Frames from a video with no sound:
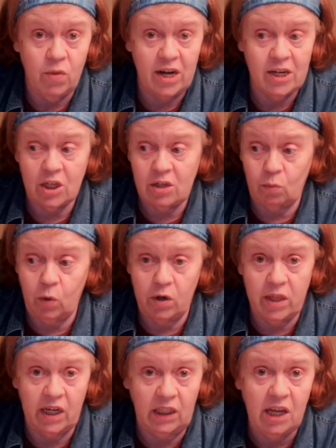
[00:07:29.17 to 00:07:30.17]
That's where
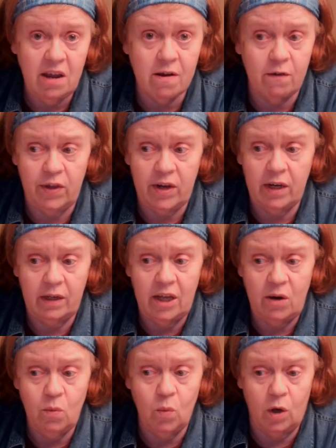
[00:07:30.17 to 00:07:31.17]
they live.
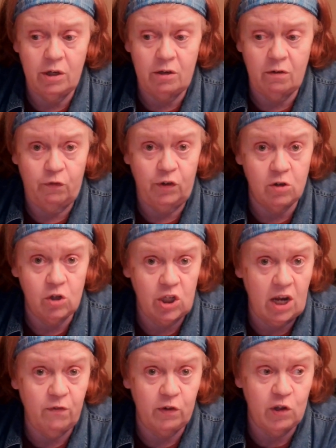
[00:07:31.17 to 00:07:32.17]
They want to feel
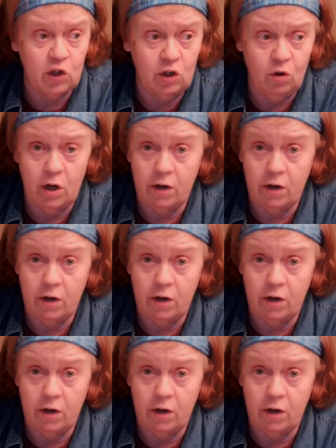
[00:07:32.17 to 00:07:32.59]
safe and secure.